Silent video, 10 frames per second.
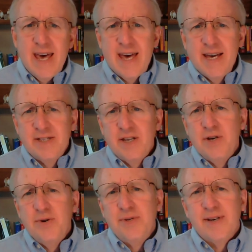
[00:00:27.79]
is the
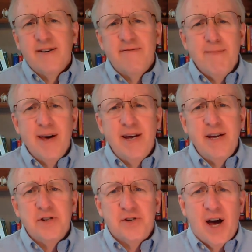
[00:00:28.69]
use of
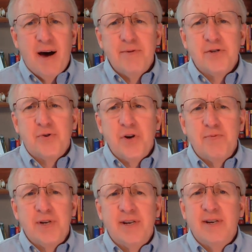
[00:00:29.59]
many job
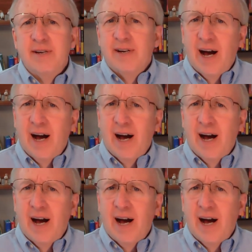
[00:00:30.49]
description,